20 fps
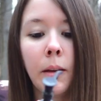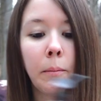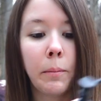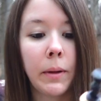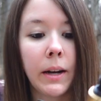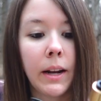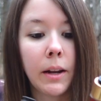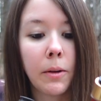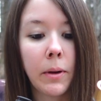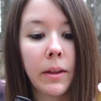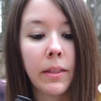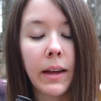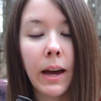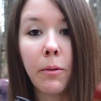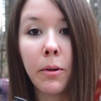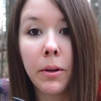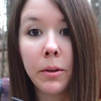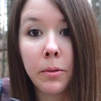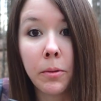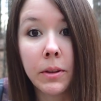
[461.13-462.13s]
But anyway,
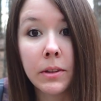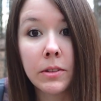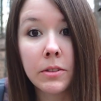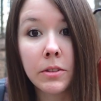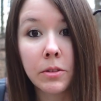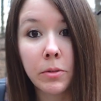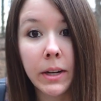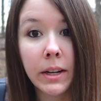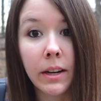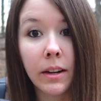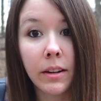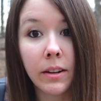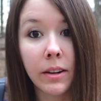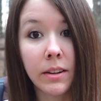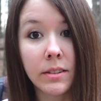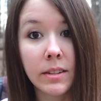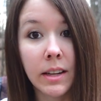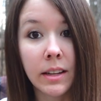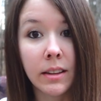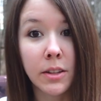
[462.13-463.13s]
that one was
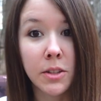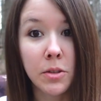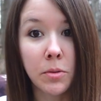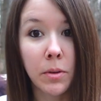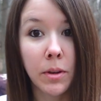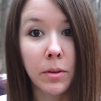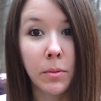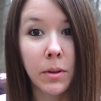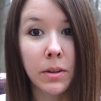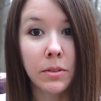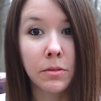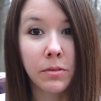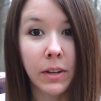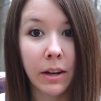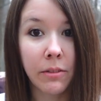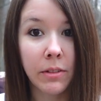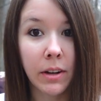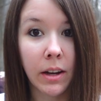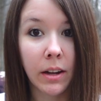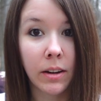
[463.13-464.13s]
$3 and this one was
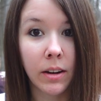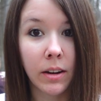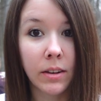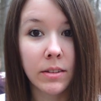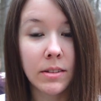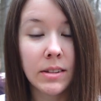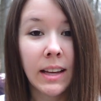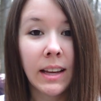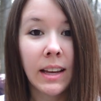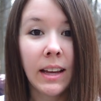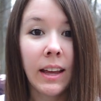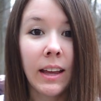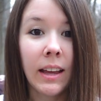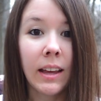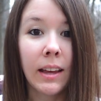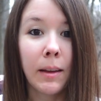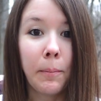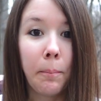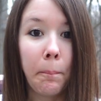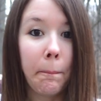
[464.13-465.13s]
$5.
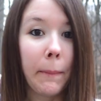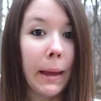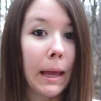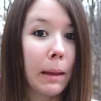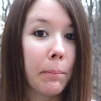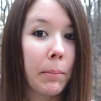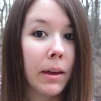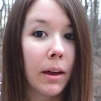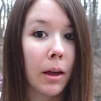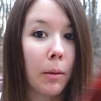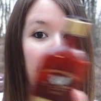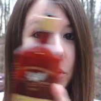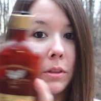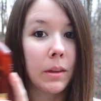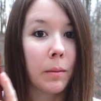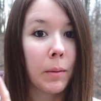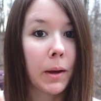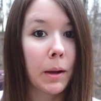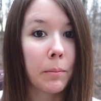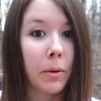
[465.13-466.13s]
Maybe I'll
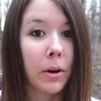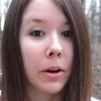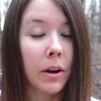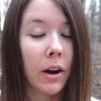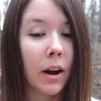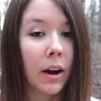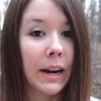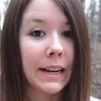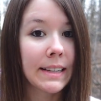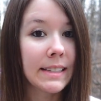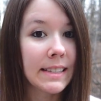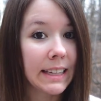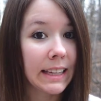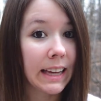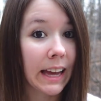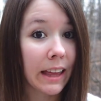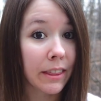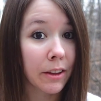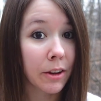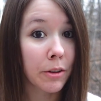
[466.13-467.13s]
put them on Mercari
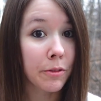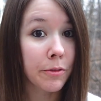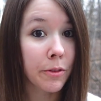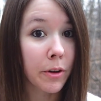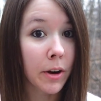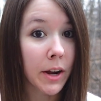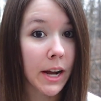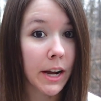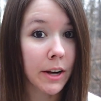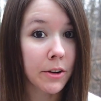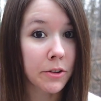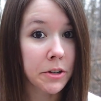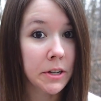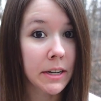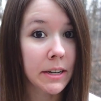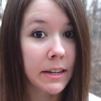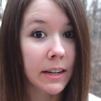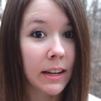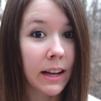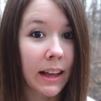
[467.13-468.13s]
together for
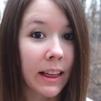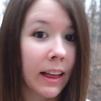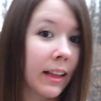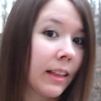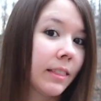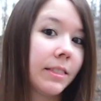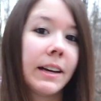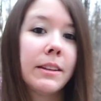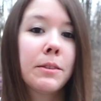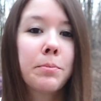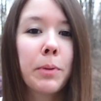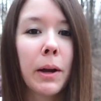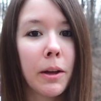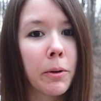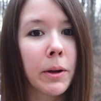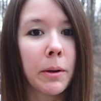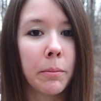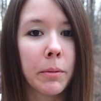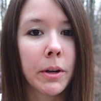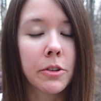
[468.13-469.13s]
$100. That's probably
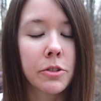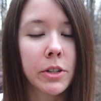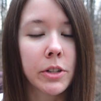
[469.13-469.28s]
what I'm gonna